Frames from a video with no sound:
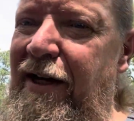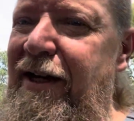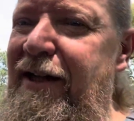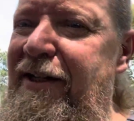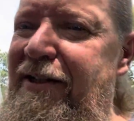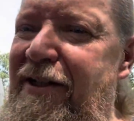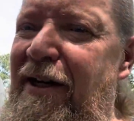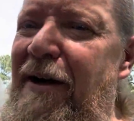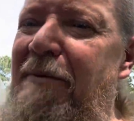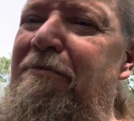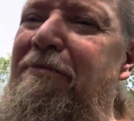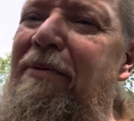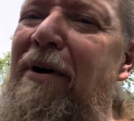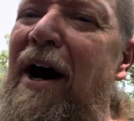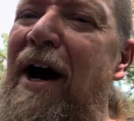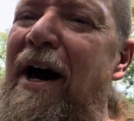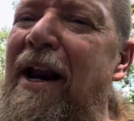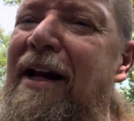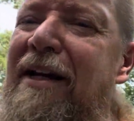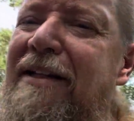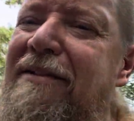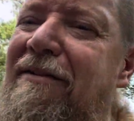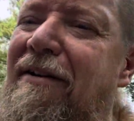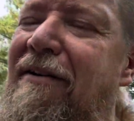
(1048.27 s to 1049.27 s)
Some
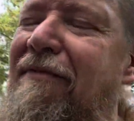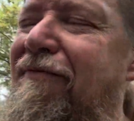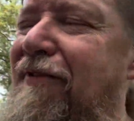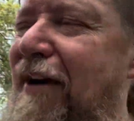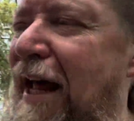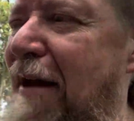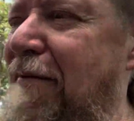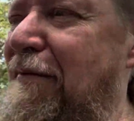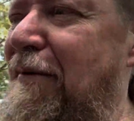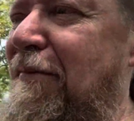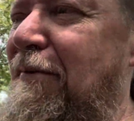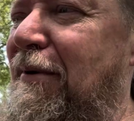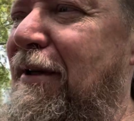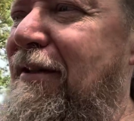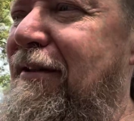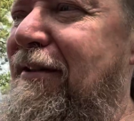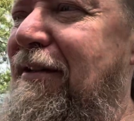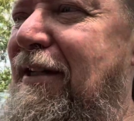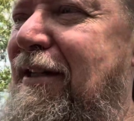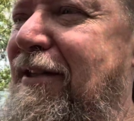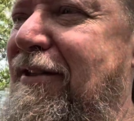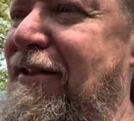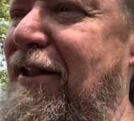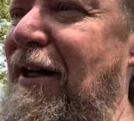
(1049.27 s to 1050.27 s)
products are flammable
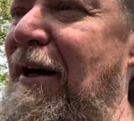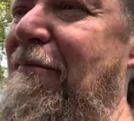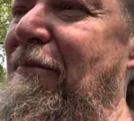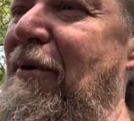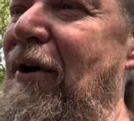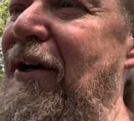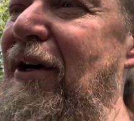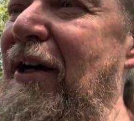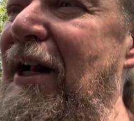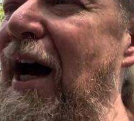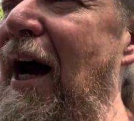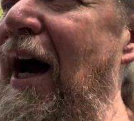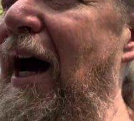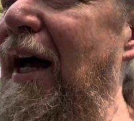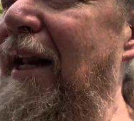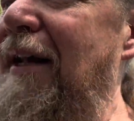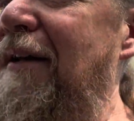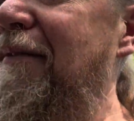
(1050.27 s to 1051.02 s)
and some are not.